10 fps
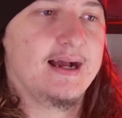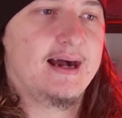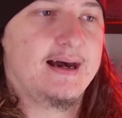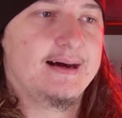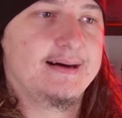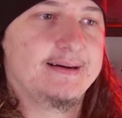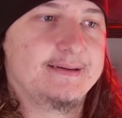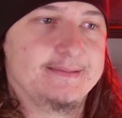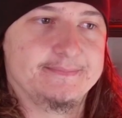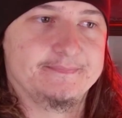
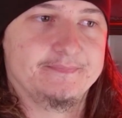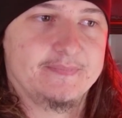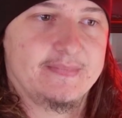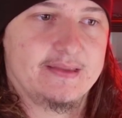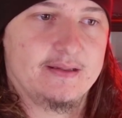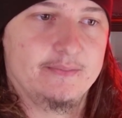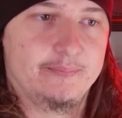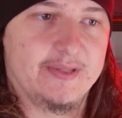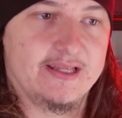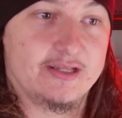Um
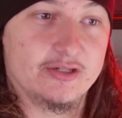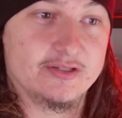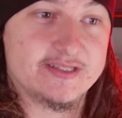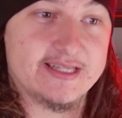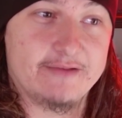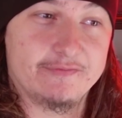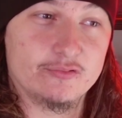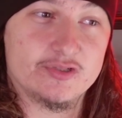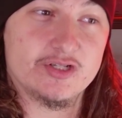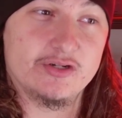because they've
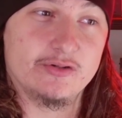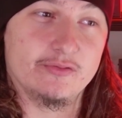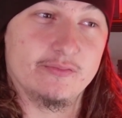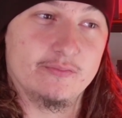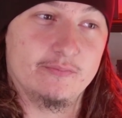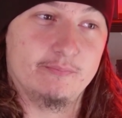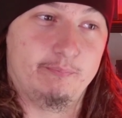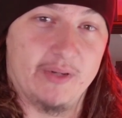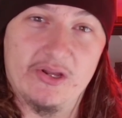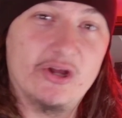also
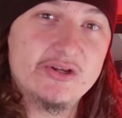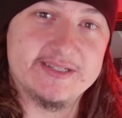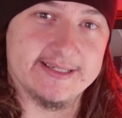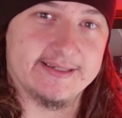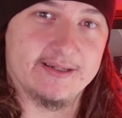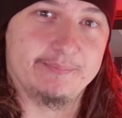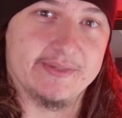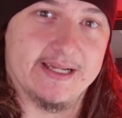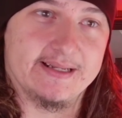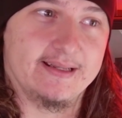blurred it a
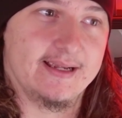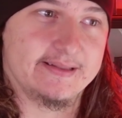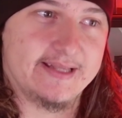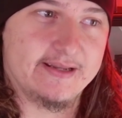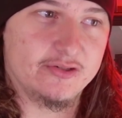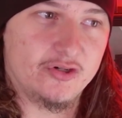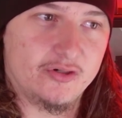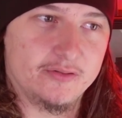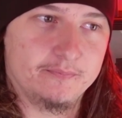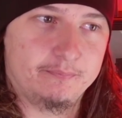bit, like they're
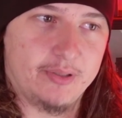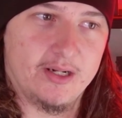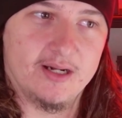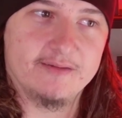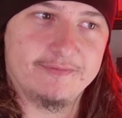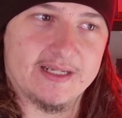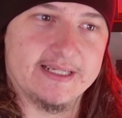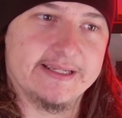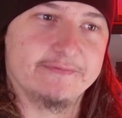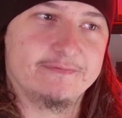not
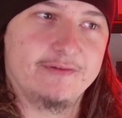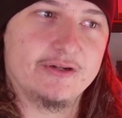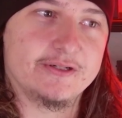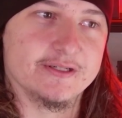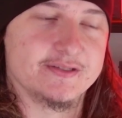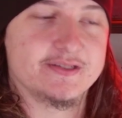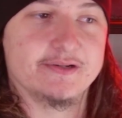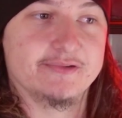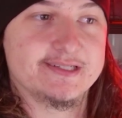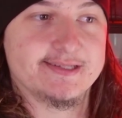perfectly in focus,
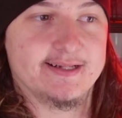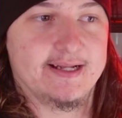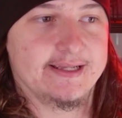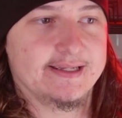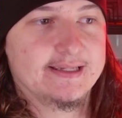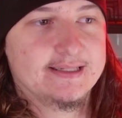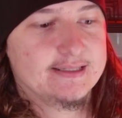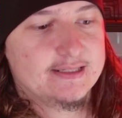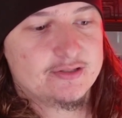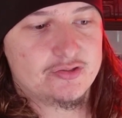so it's like
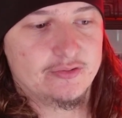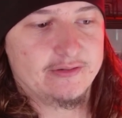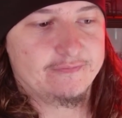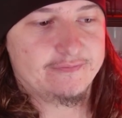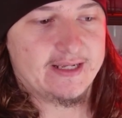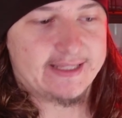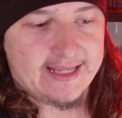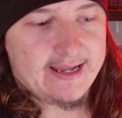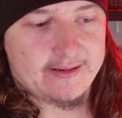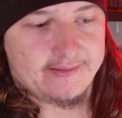sort of
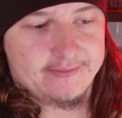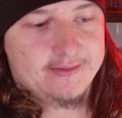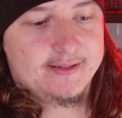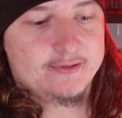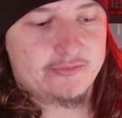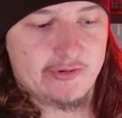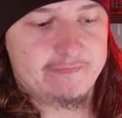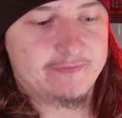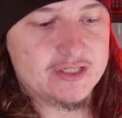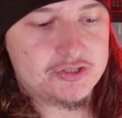again through
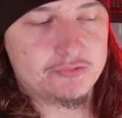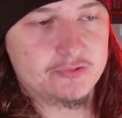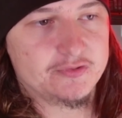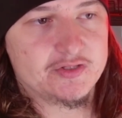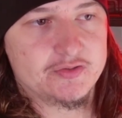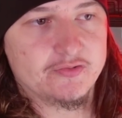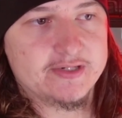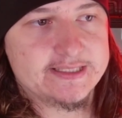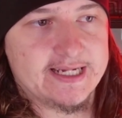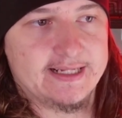visual
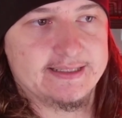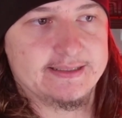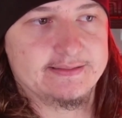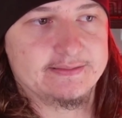storytelling